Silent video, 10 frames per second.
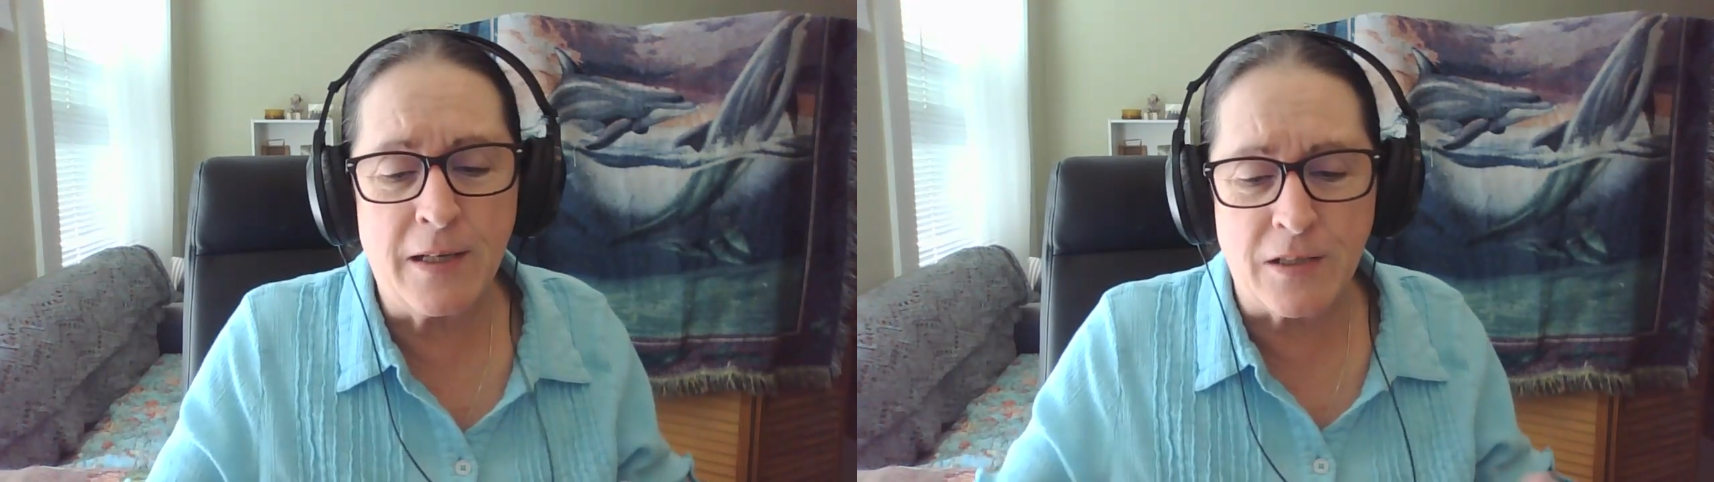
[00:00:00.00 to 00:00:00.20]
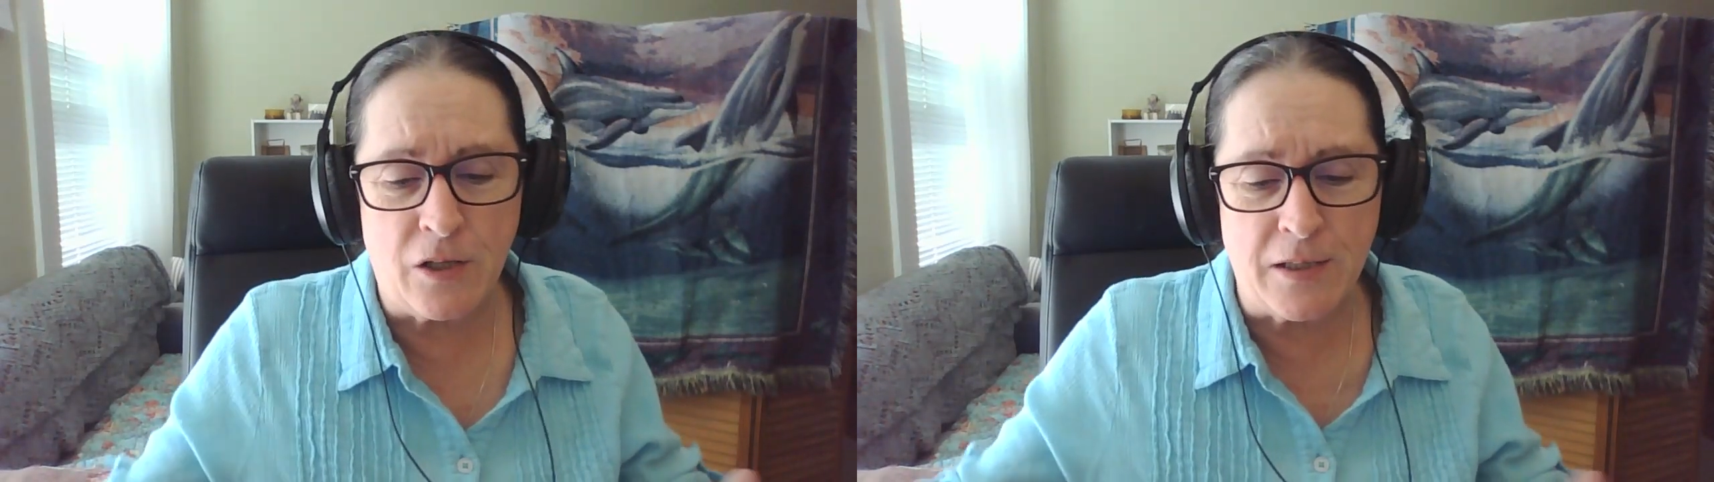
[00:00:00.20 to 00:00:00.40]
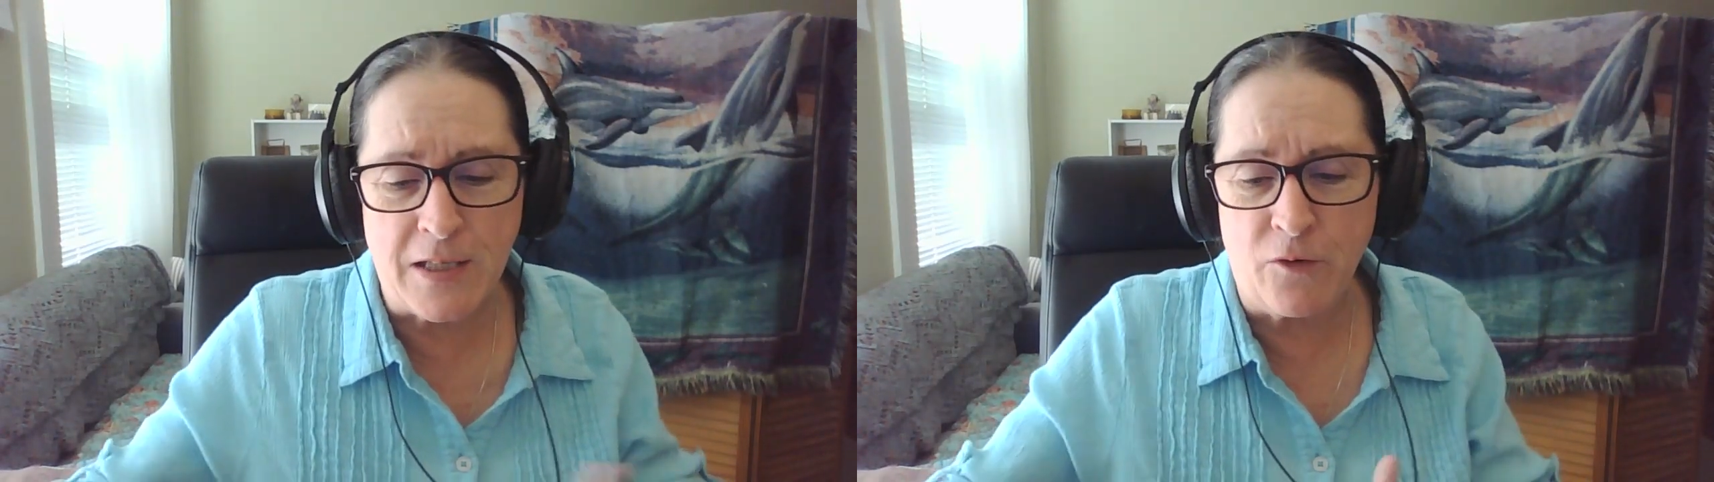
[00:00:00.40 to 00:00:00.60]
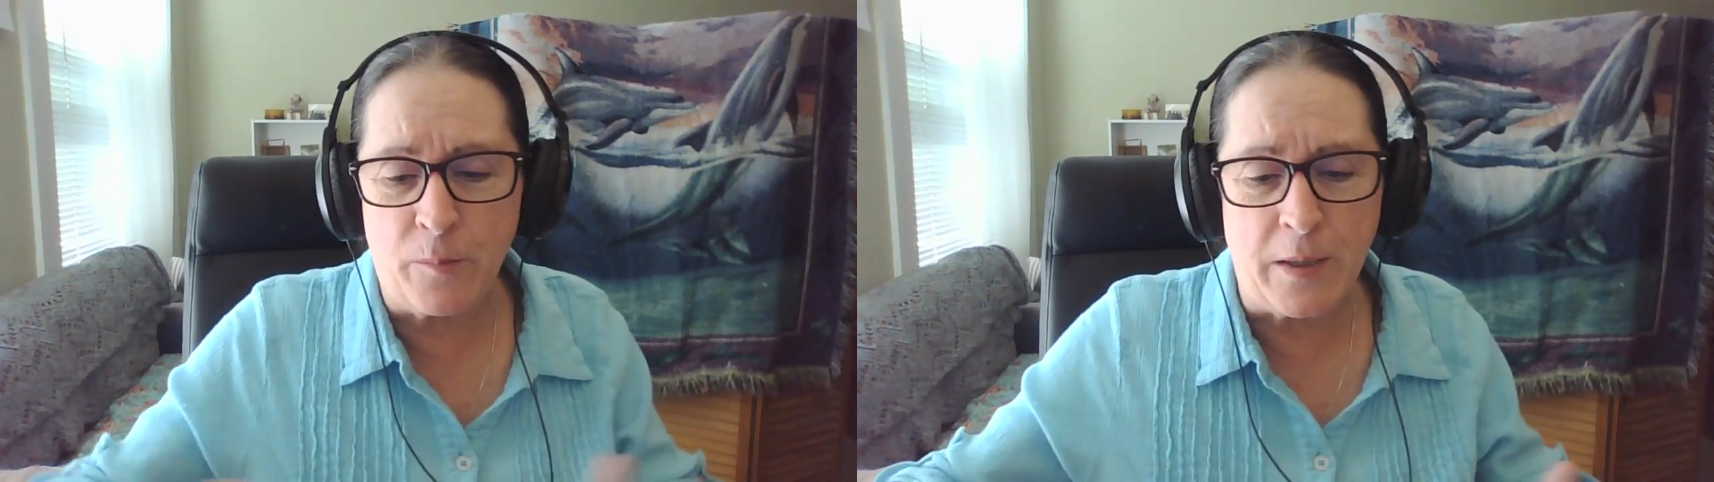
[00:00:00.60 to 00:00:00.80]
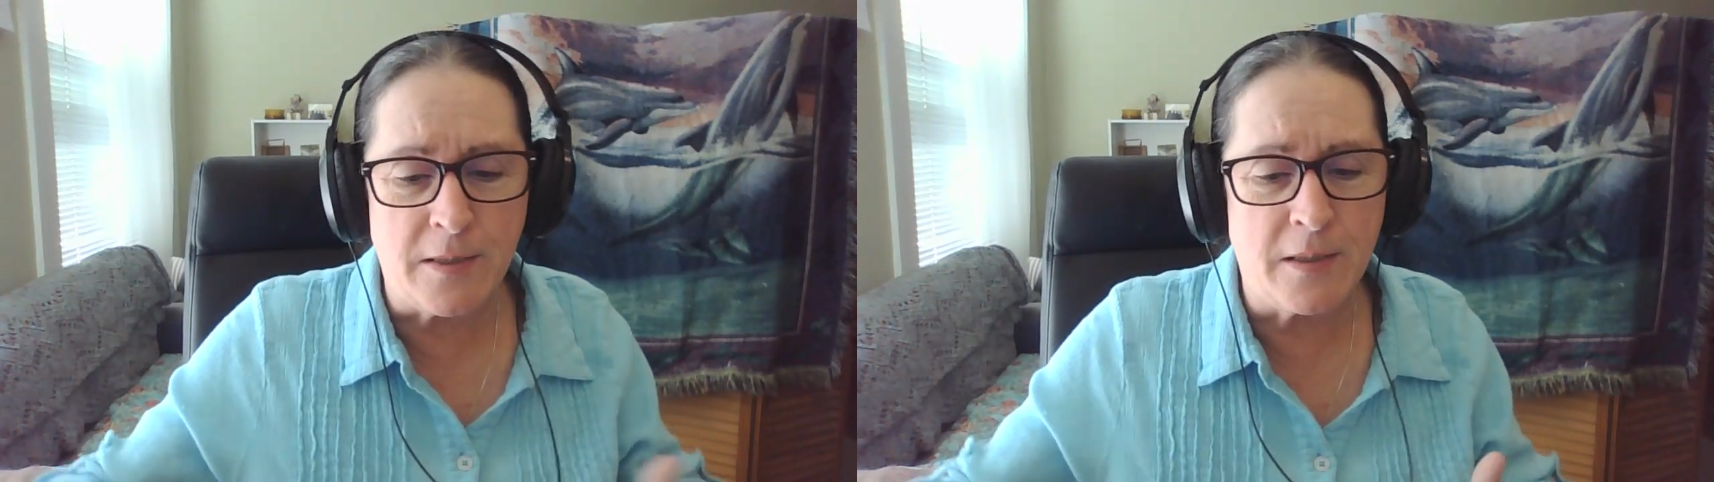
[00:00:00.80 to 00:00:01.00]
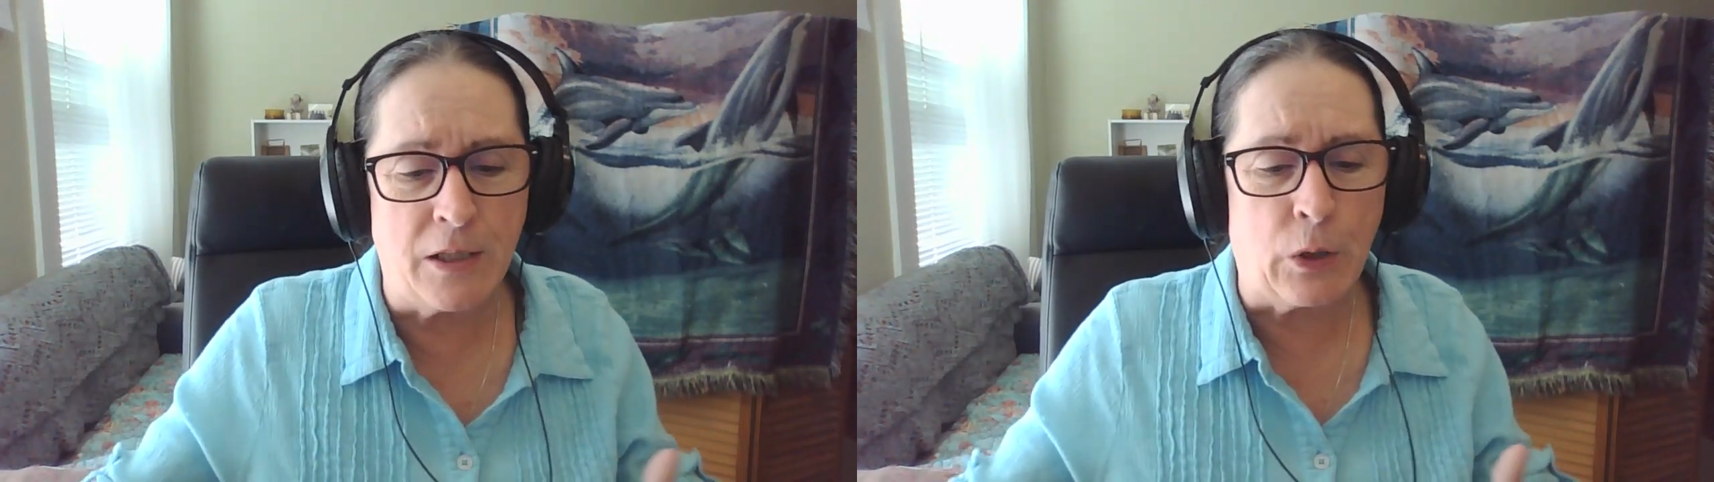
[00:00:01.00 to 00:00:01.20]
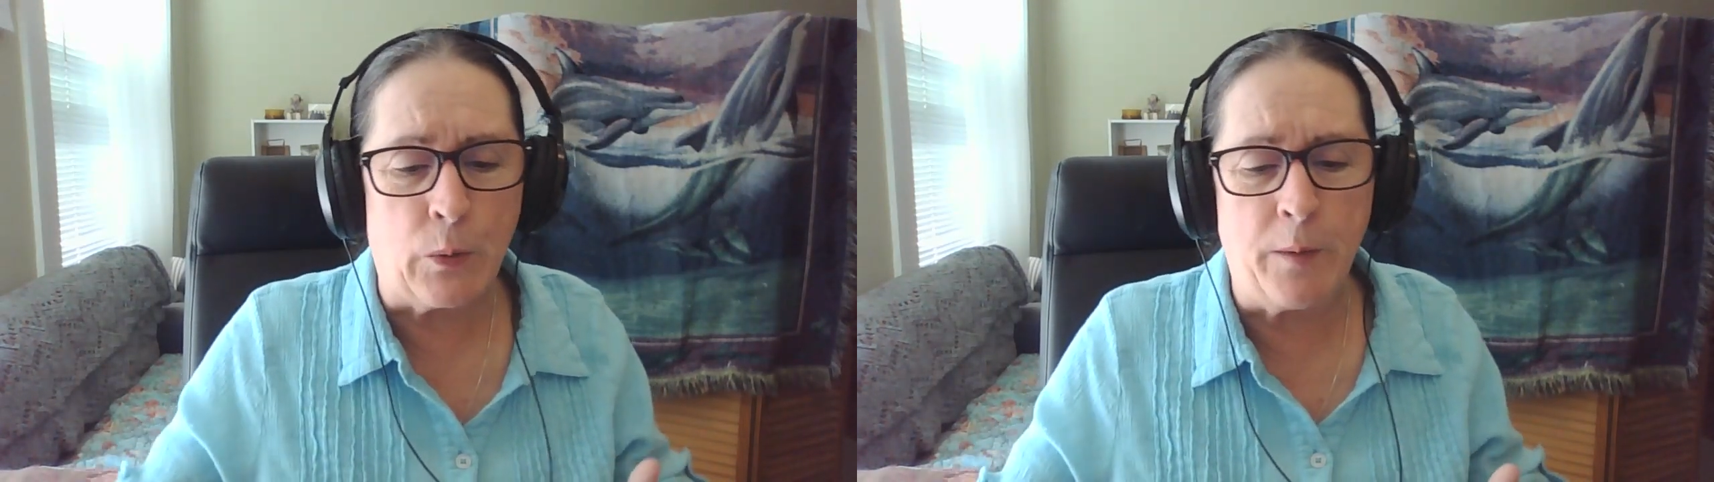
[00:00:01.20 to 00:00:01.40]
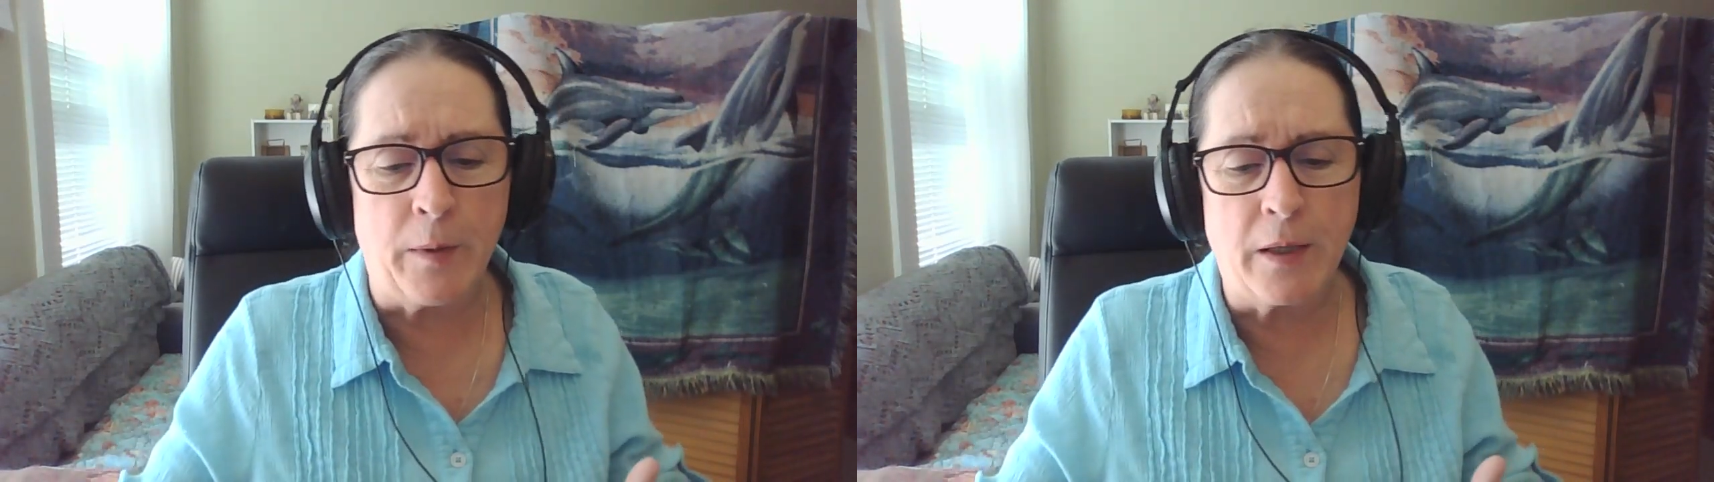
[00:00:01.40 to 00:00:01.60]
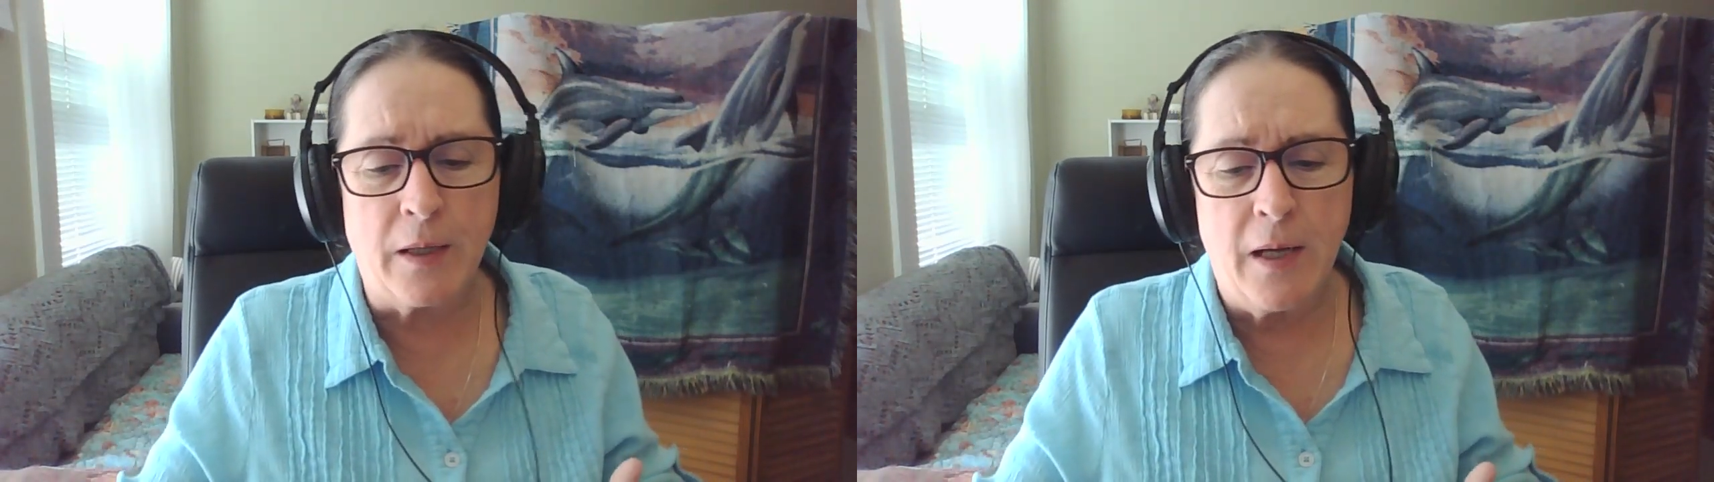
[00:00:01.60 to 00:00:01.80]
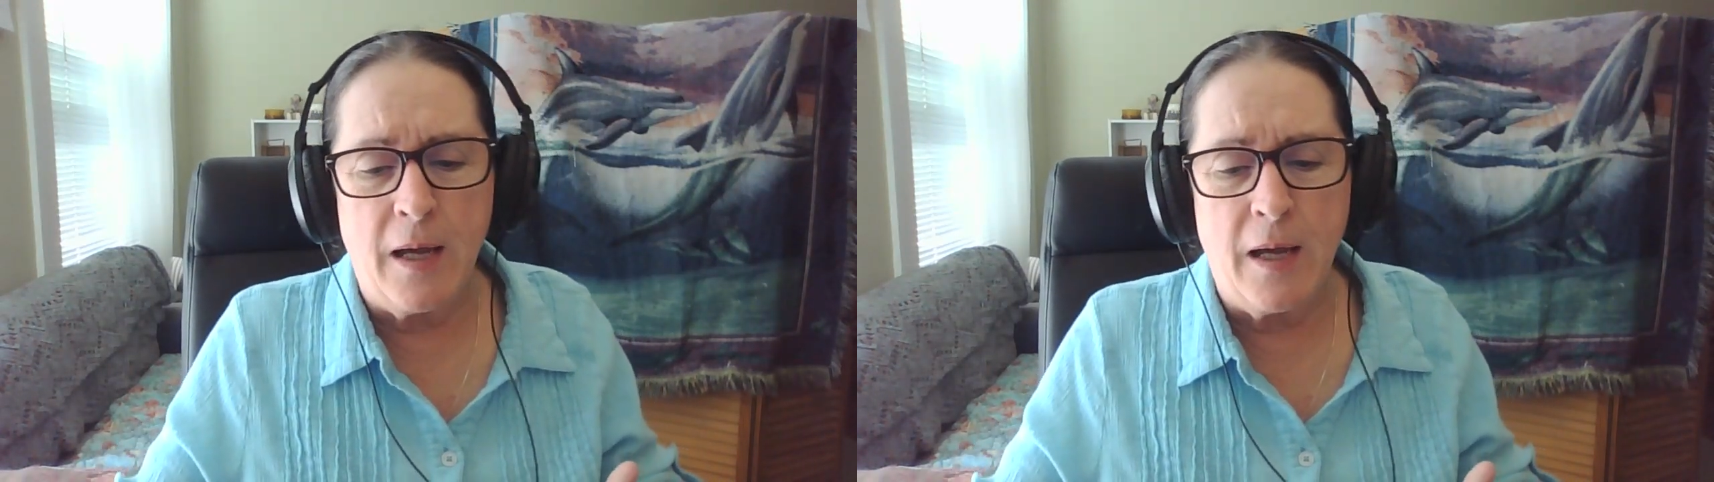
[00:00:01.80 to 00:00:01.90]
as everybody's in agreement.